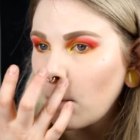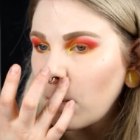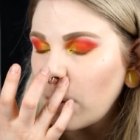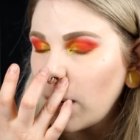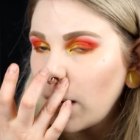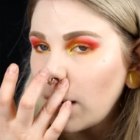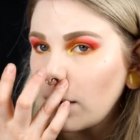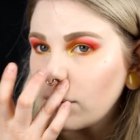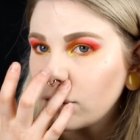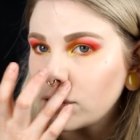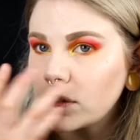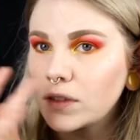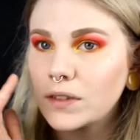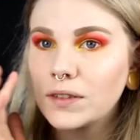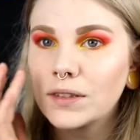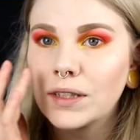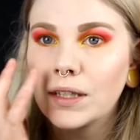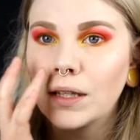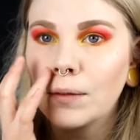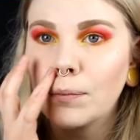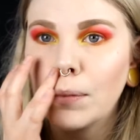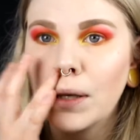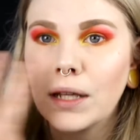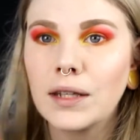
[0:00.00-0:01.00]
we have to
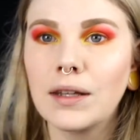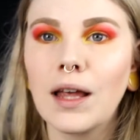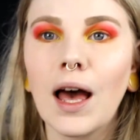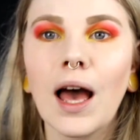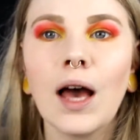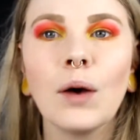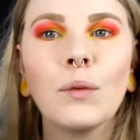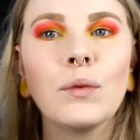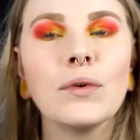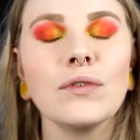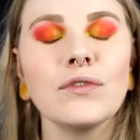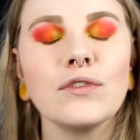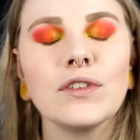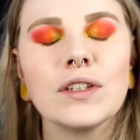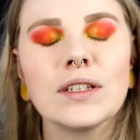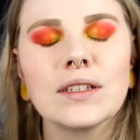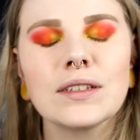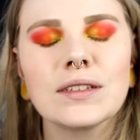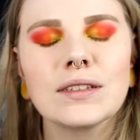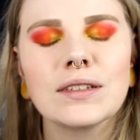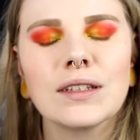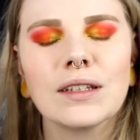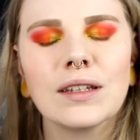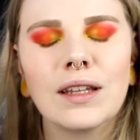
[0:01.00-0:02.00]
see but I will fix
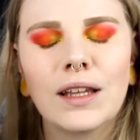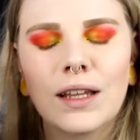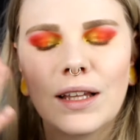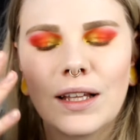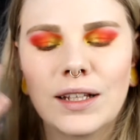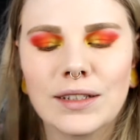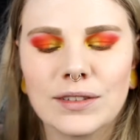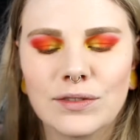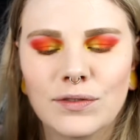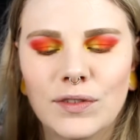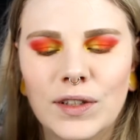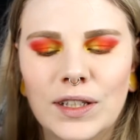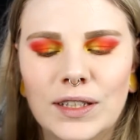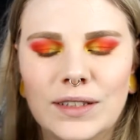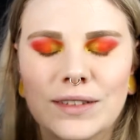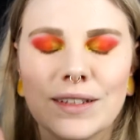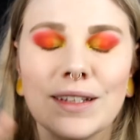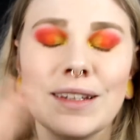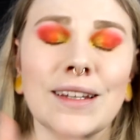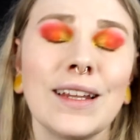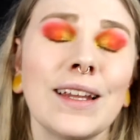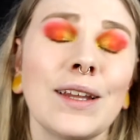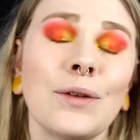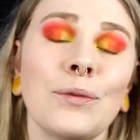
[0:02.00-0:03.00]
the last things
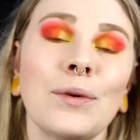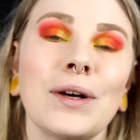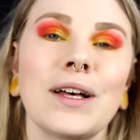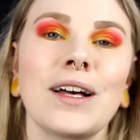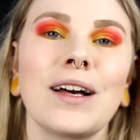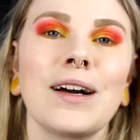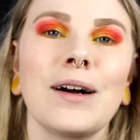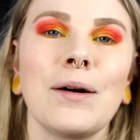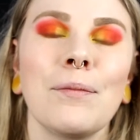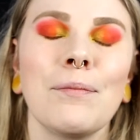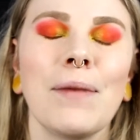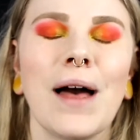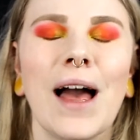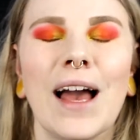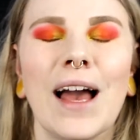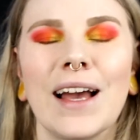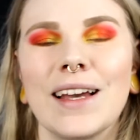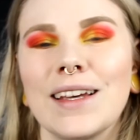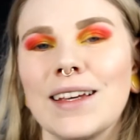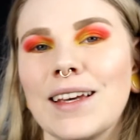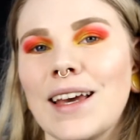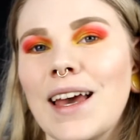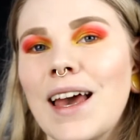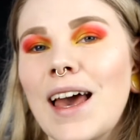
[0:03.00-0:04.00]
and then I will come back
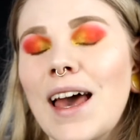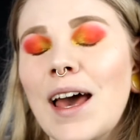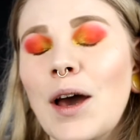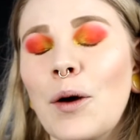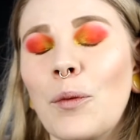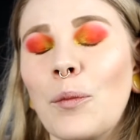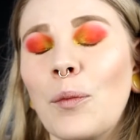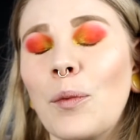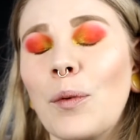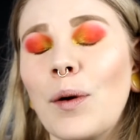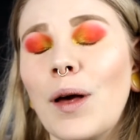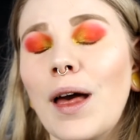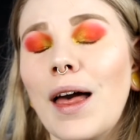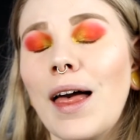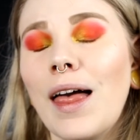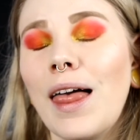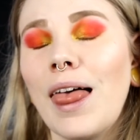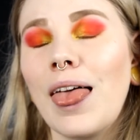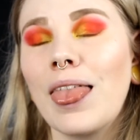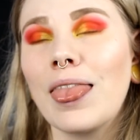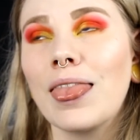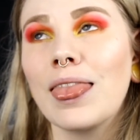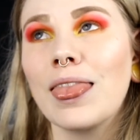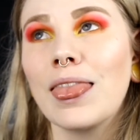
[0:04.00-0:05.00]

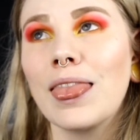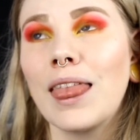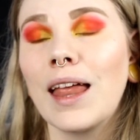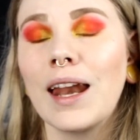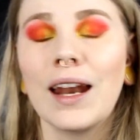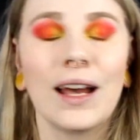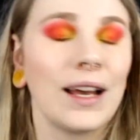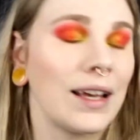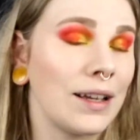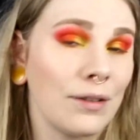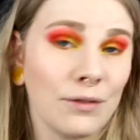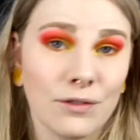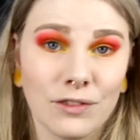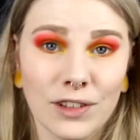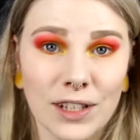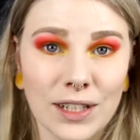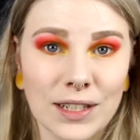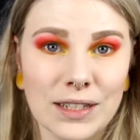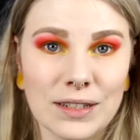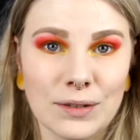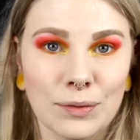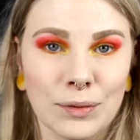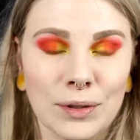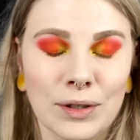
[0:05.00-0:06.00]
and then I am
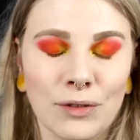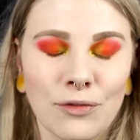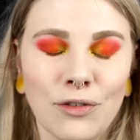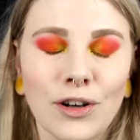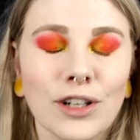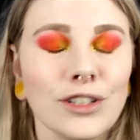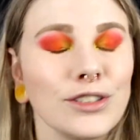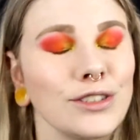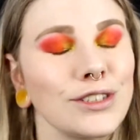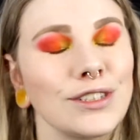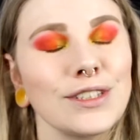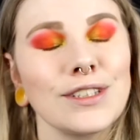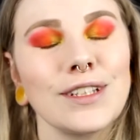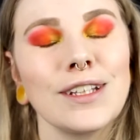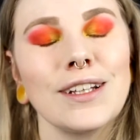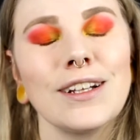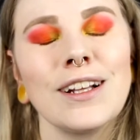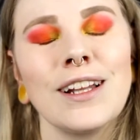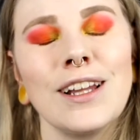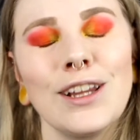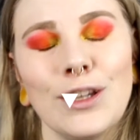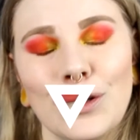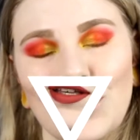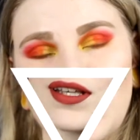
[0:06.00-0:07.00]
finished with the first
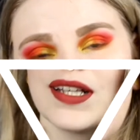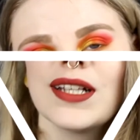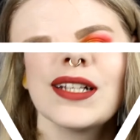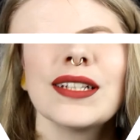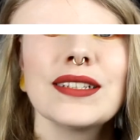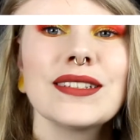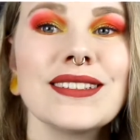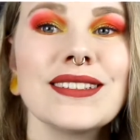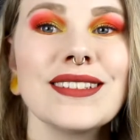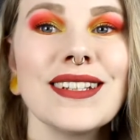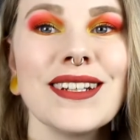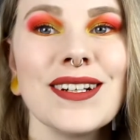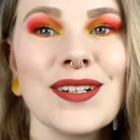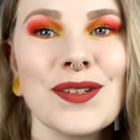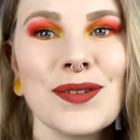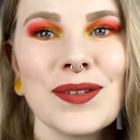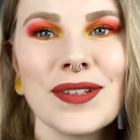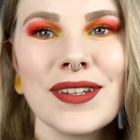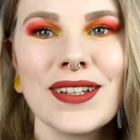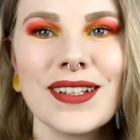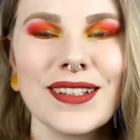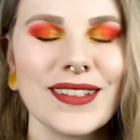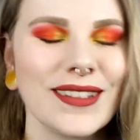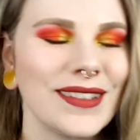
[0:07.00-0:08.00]
look. So
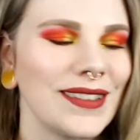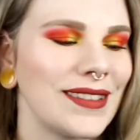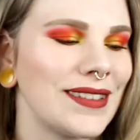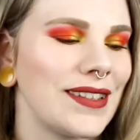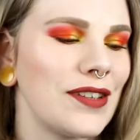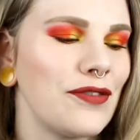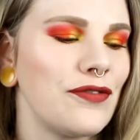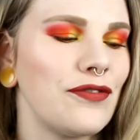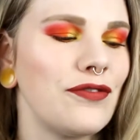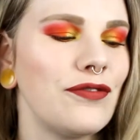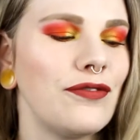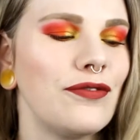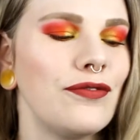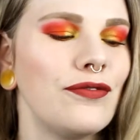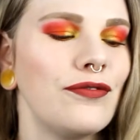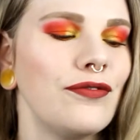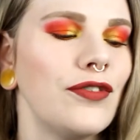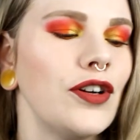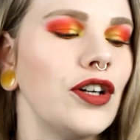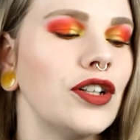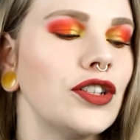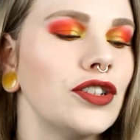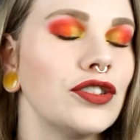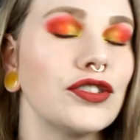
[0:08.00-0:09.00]
this is the
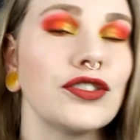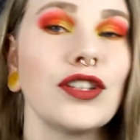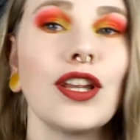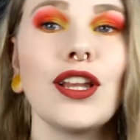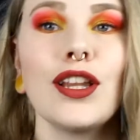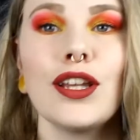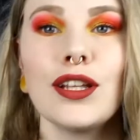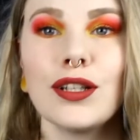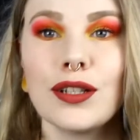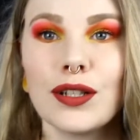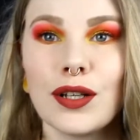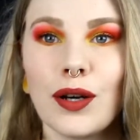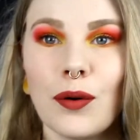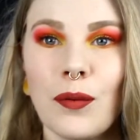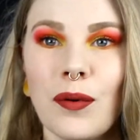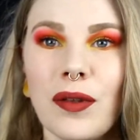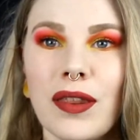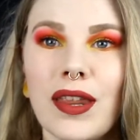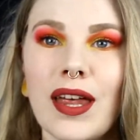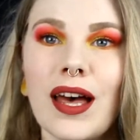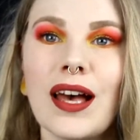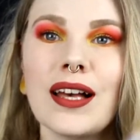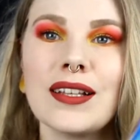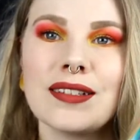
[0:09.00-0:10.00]
first look with
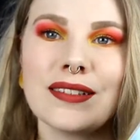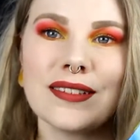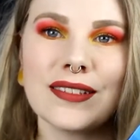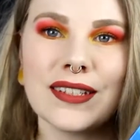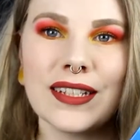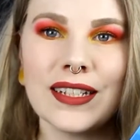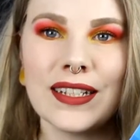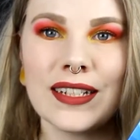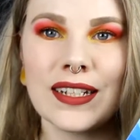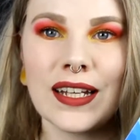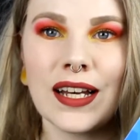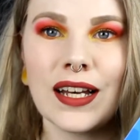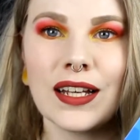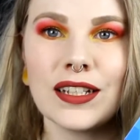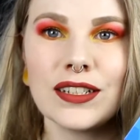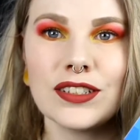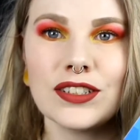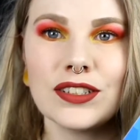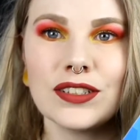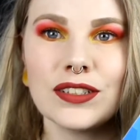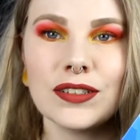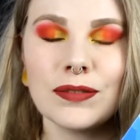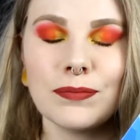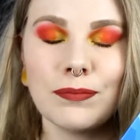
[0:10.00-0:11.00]
the Hasina
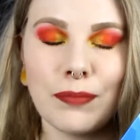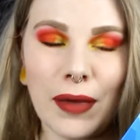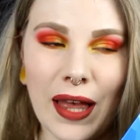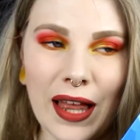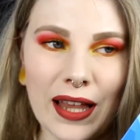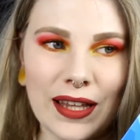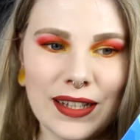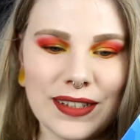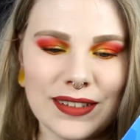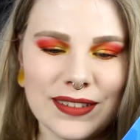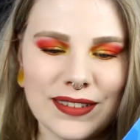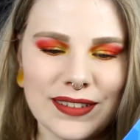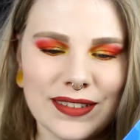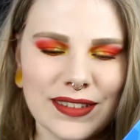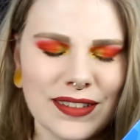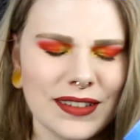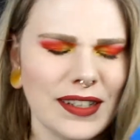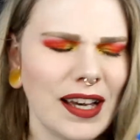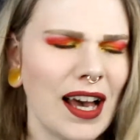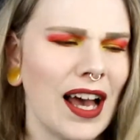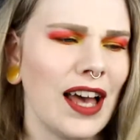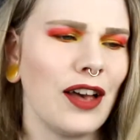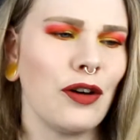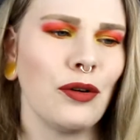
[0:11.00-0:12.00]
palette.
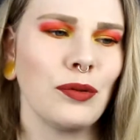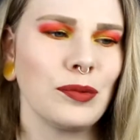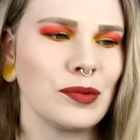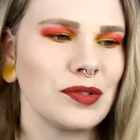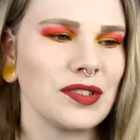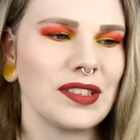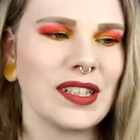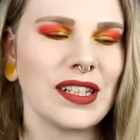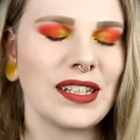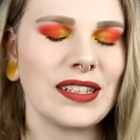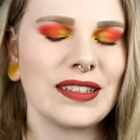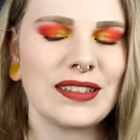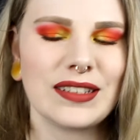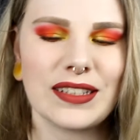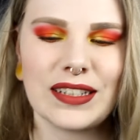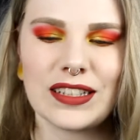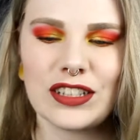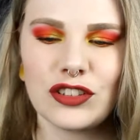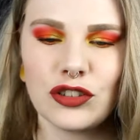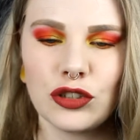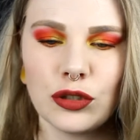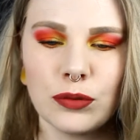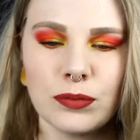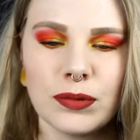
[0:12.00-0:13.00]
I almost had a Hasina
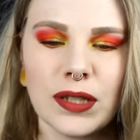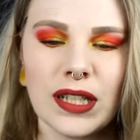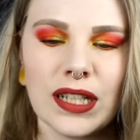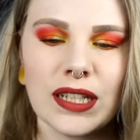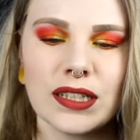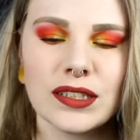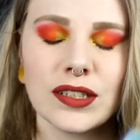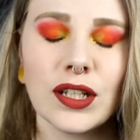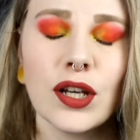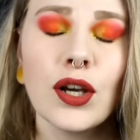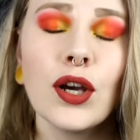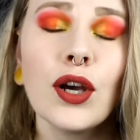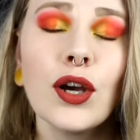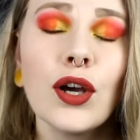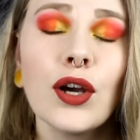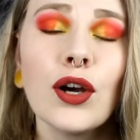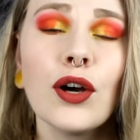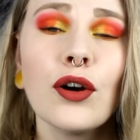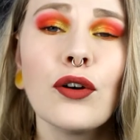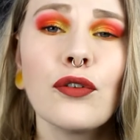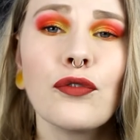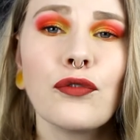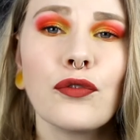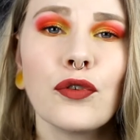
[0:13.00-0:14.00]
2 palette.
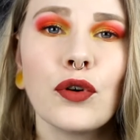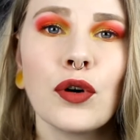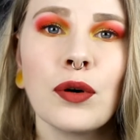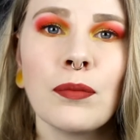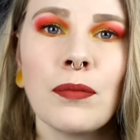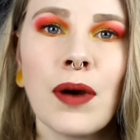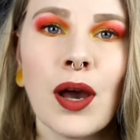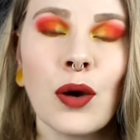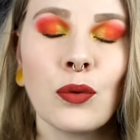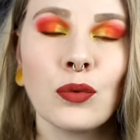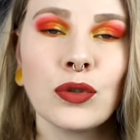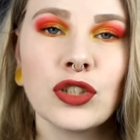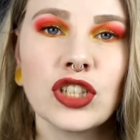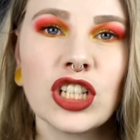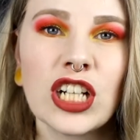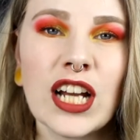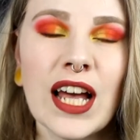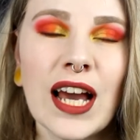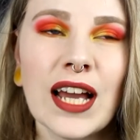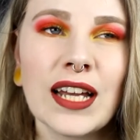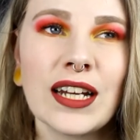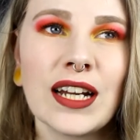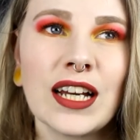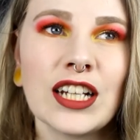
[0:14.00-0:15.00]
For my
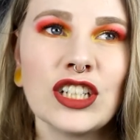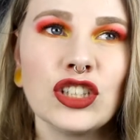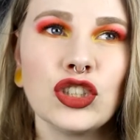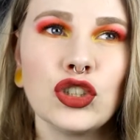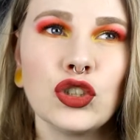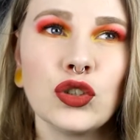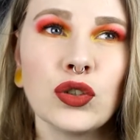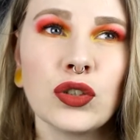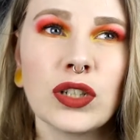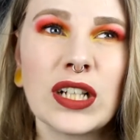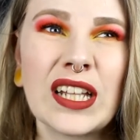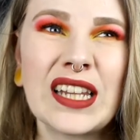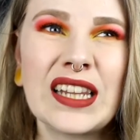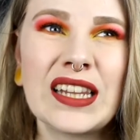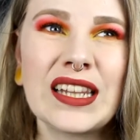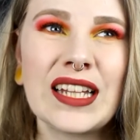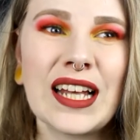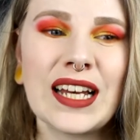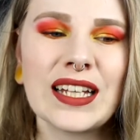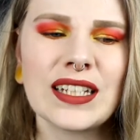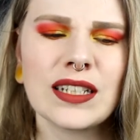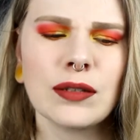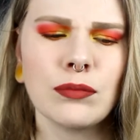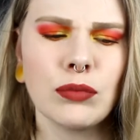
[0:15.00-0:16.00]
waterline I took a
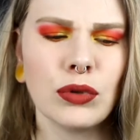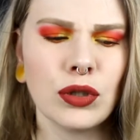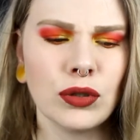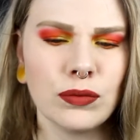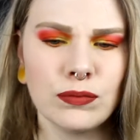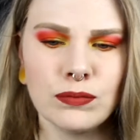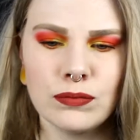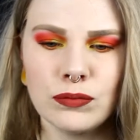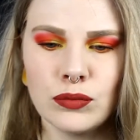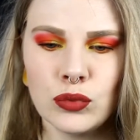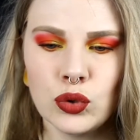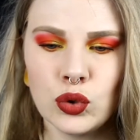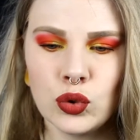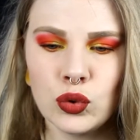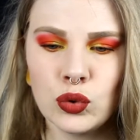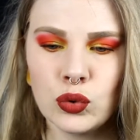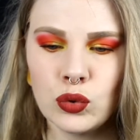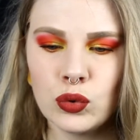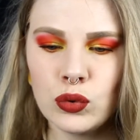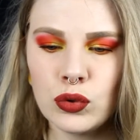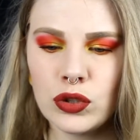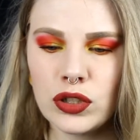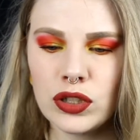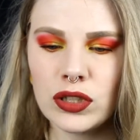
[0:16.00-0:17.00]
likable
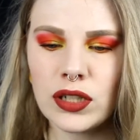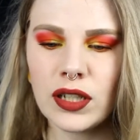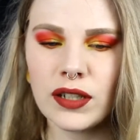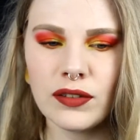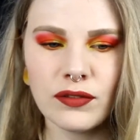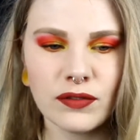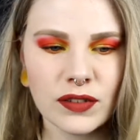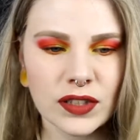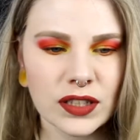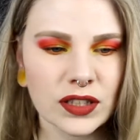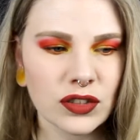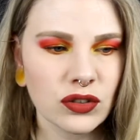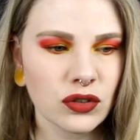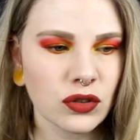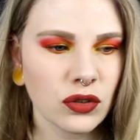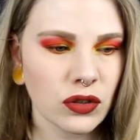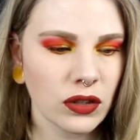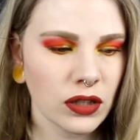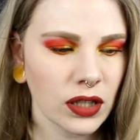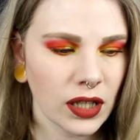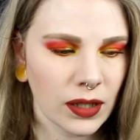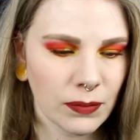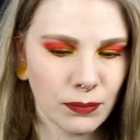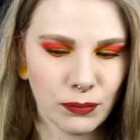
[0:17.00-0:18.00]
mood, I think it's
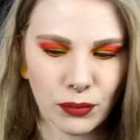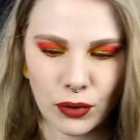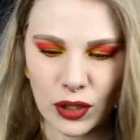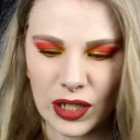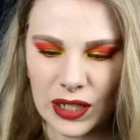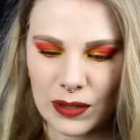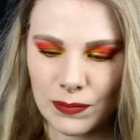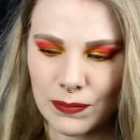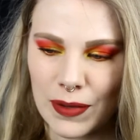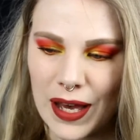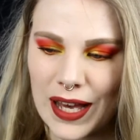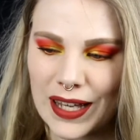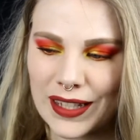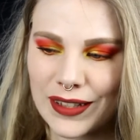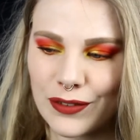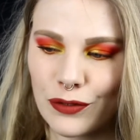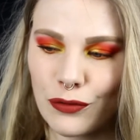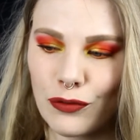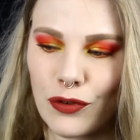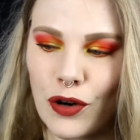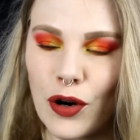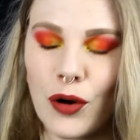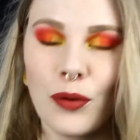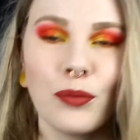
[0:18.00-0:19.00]
called, I put it back
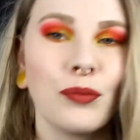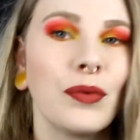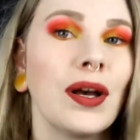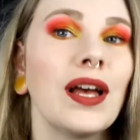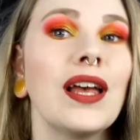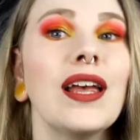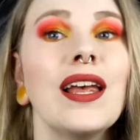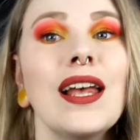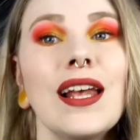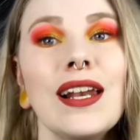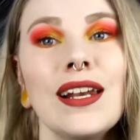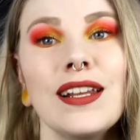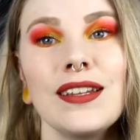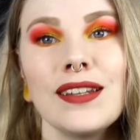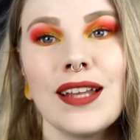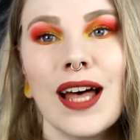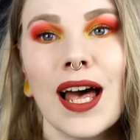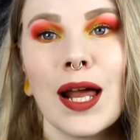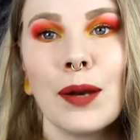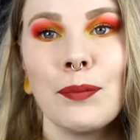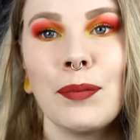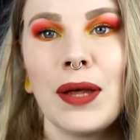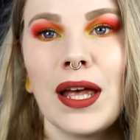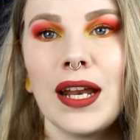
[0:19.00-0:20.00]
from Linda
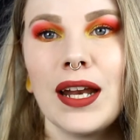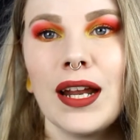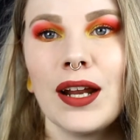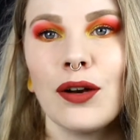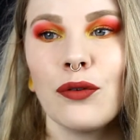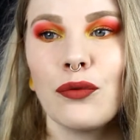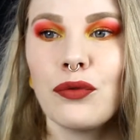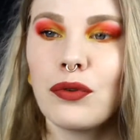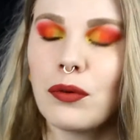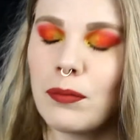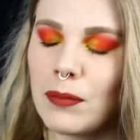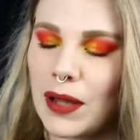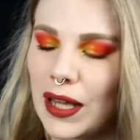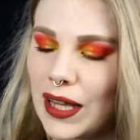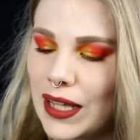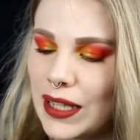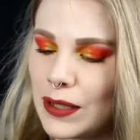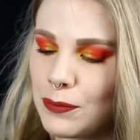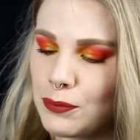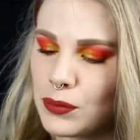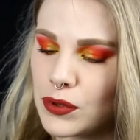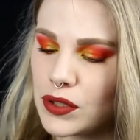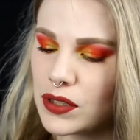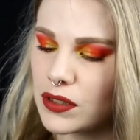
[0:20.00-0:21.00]
Hallberg. and for my
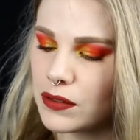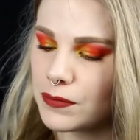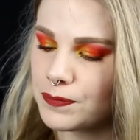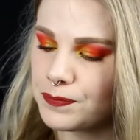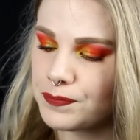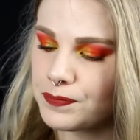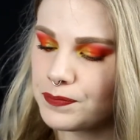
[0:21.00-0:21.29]
lips